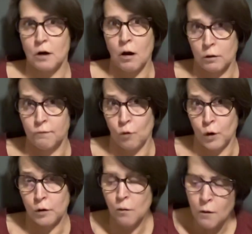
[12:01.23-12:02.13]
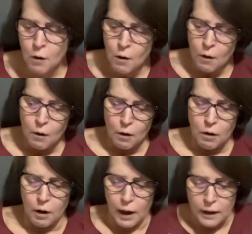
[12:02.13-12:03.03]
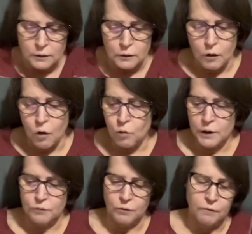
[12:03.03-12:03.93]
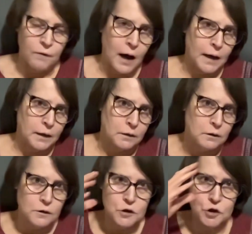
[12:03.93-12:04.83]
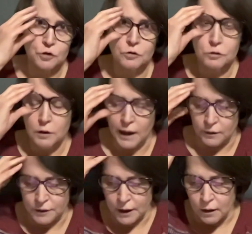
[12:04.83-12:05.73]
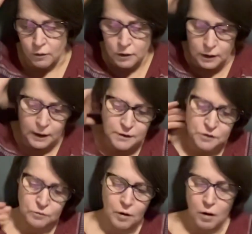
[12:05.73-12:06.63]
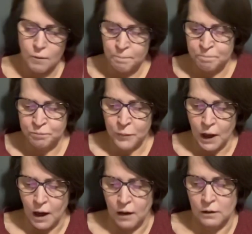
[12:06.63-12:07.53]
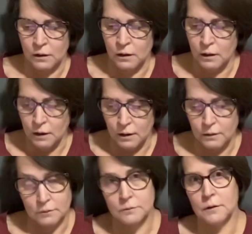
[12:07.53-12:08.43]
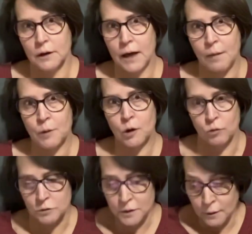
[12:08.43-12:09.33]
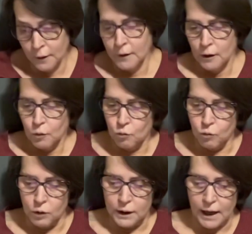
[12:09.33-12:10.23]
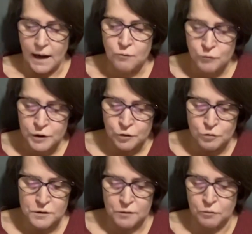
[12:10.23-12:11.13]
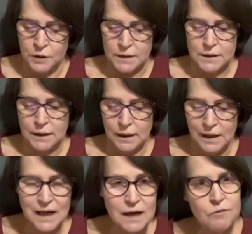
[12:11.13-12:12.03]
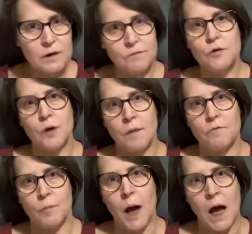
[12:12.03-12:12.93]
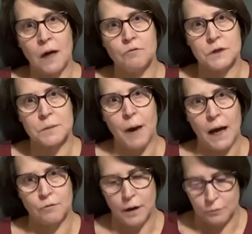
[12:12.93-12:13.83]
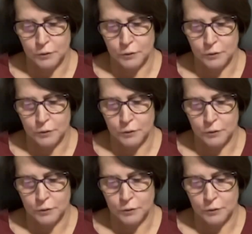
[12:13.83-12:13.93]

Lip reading: olive oil, and low in refined sugar, LDL cholesterol, and chemicals can reduce the risk, even if you come from a high-risk background.